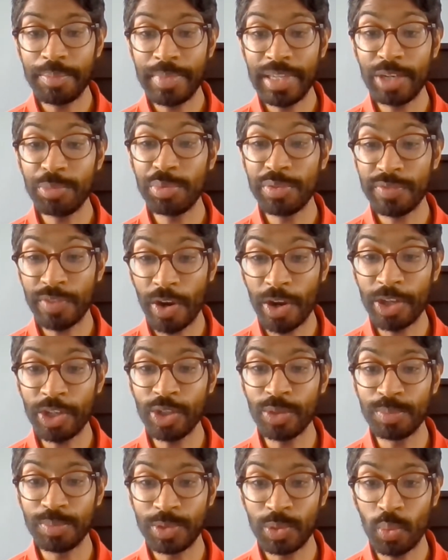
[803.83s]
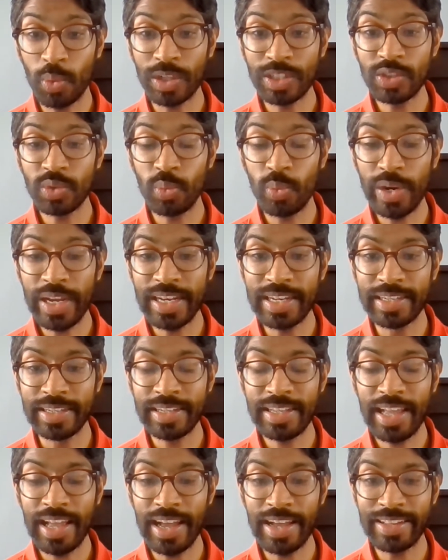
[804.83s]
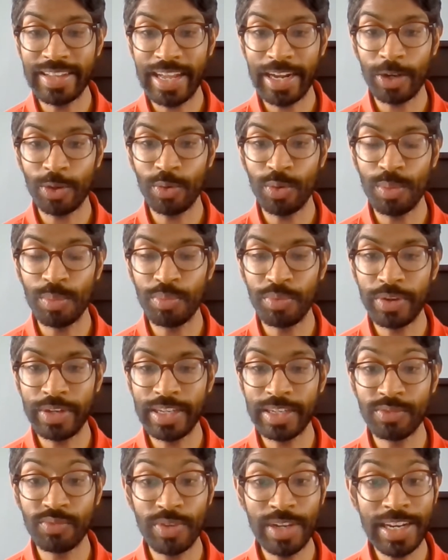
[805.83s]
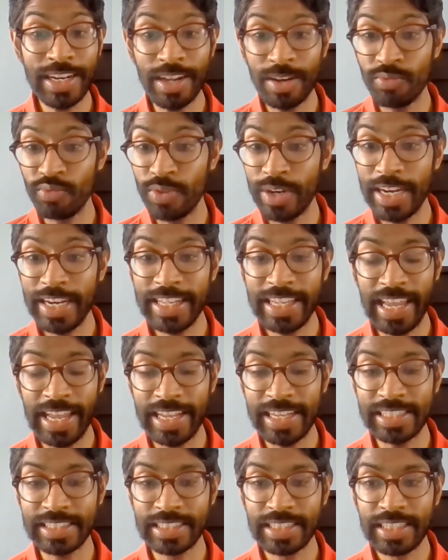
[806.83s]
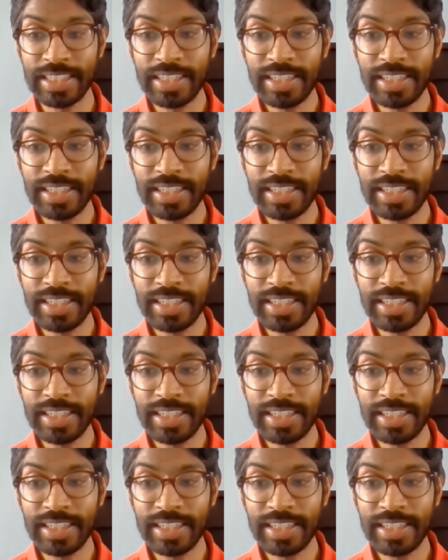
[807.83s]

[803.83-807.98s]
he'll be fired up to want to win that Grand Prix and really get his